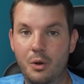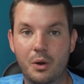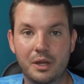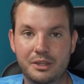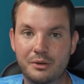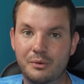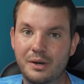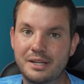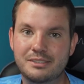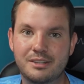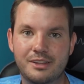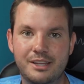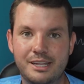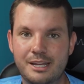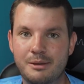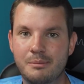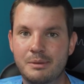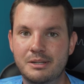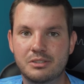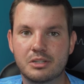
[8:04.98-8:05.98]
what the rest of
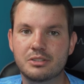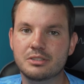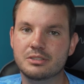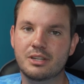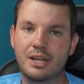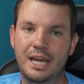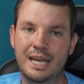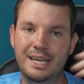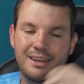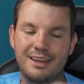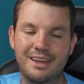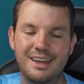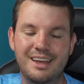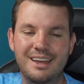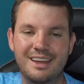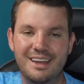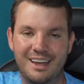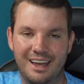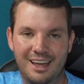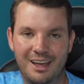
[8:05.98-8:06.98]
the image looks like
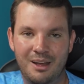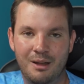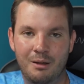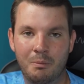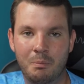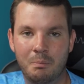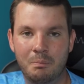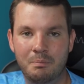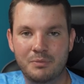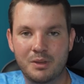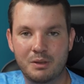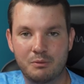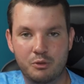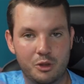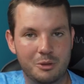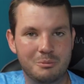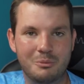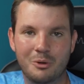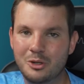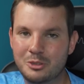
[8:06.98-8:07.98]
um, for
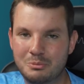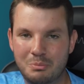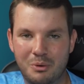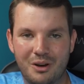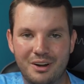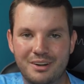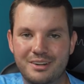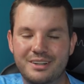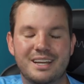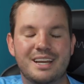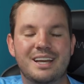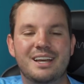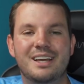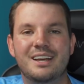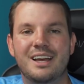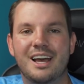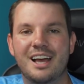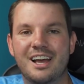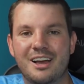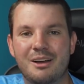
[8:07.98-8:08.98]
the most part.
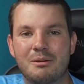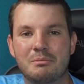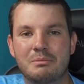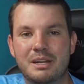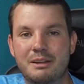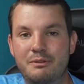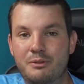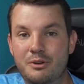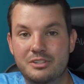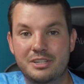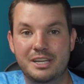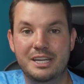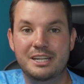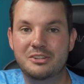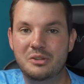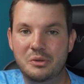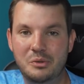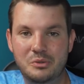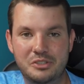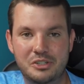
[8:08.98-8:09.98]
Uh, but if your skin
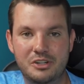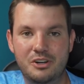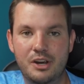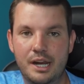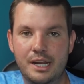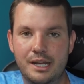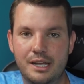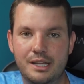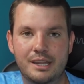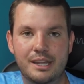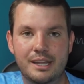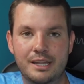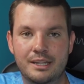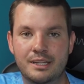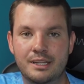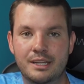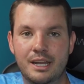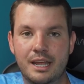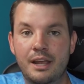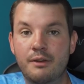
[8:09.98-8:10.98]
tones are great,
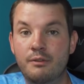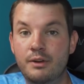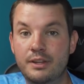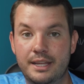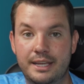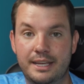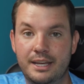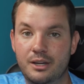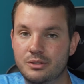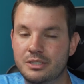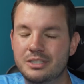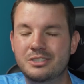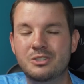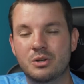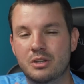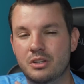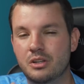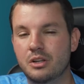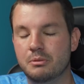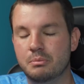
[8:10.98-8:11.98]
then everything else is
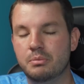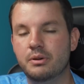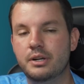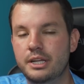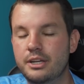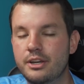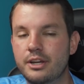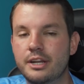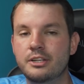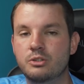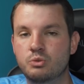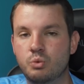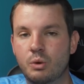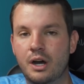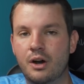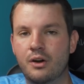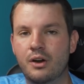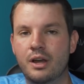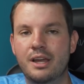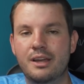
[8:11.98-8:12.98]
going to look pretty good as
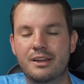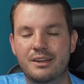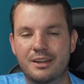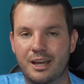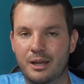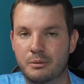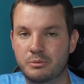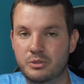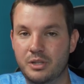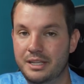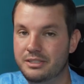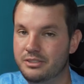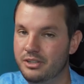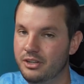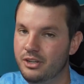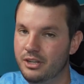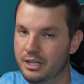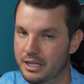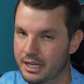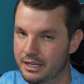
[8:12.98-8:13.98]
well. Um, so that's a
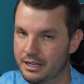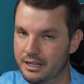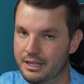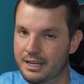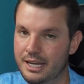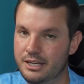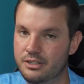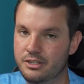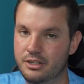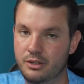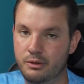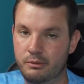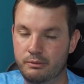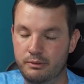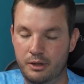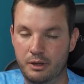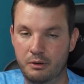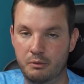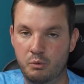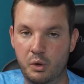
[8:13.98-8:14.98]
good indication of,
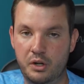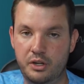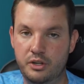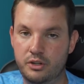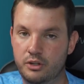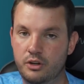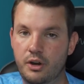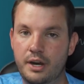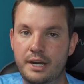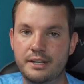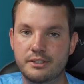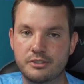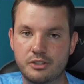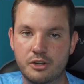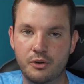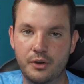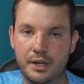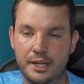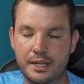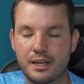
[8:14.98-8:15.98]
of where your grade is
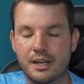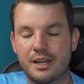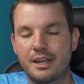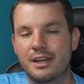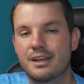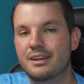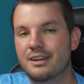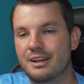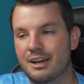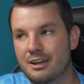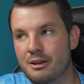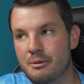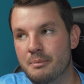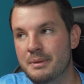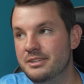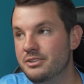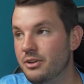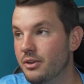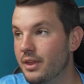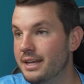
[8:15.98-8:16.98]
going. Um,
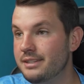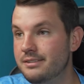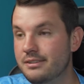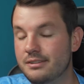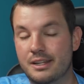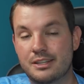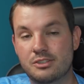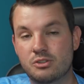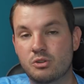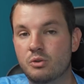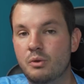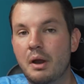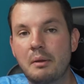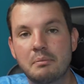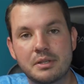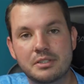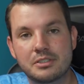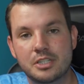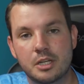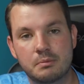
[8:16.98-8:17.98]
and so that's that's going to wrap
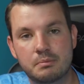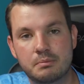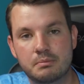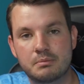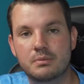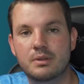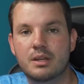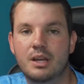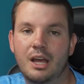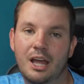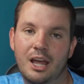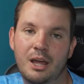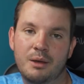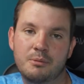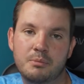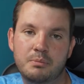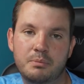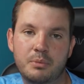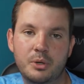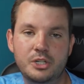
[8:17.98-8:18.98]
this up.
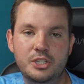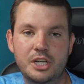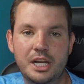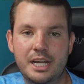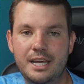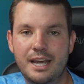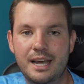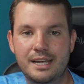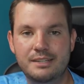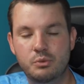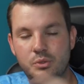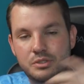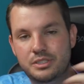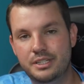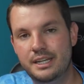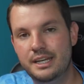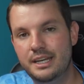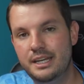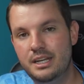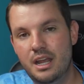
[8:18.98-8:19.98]
Um, appreciate it, guys. Once
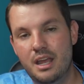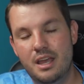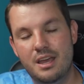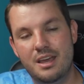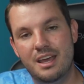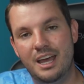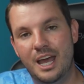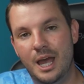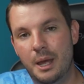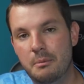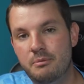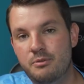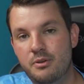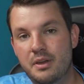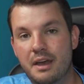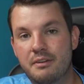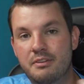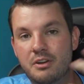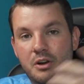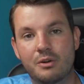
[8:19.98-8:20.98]
again, if you
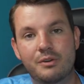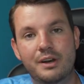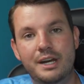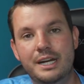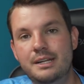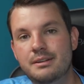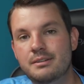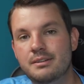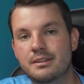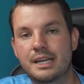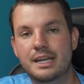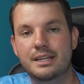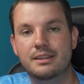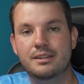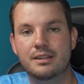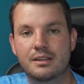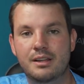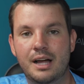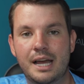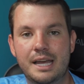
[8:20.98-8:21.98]
haven't already, hit
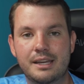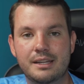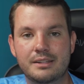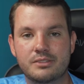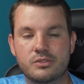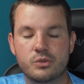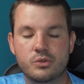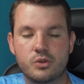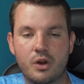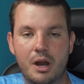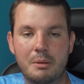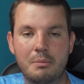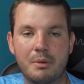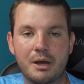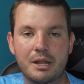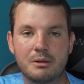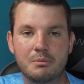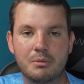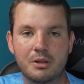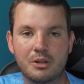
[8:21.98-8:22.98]
the like and subscribe
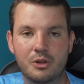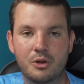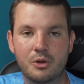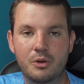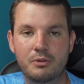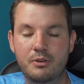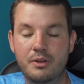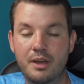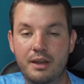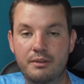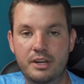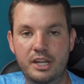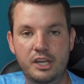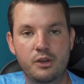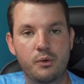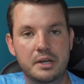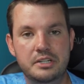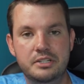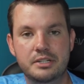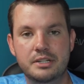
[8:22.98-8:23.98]
button below. If you have any
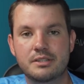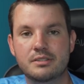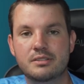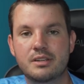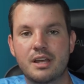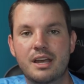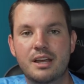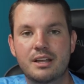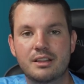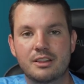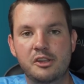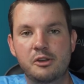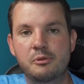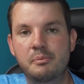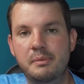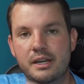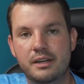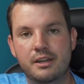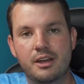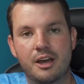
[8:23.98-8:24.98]
questions, leave
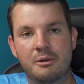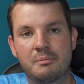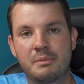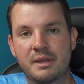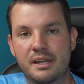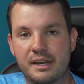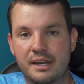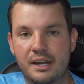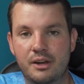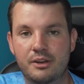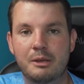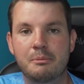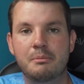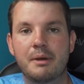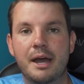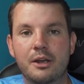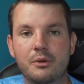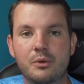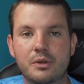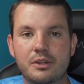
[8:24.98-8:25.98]
me a comment and I'll get
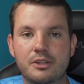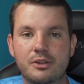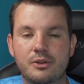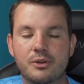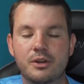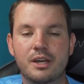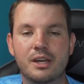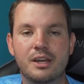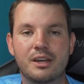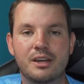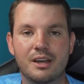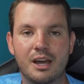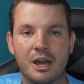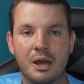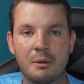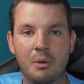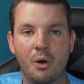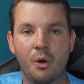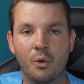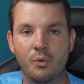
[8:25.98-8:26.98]
back with you
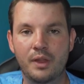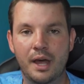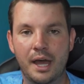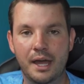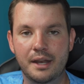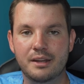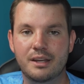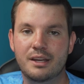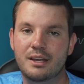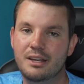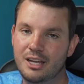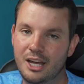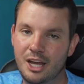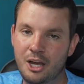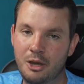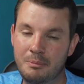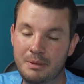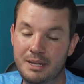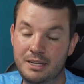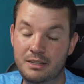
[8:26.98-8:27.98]
um, on that.
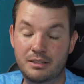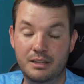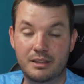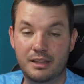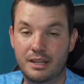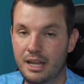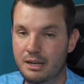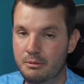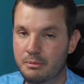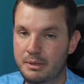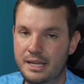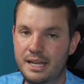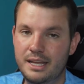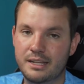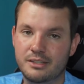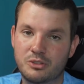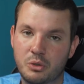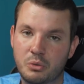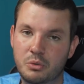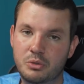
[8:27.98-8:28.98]
Um, and that'll be
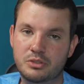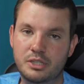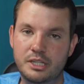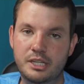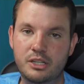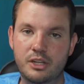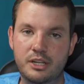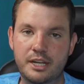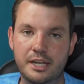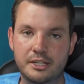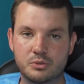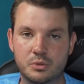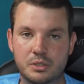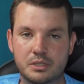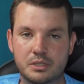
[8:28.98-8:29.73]
it. So we'll see you in the next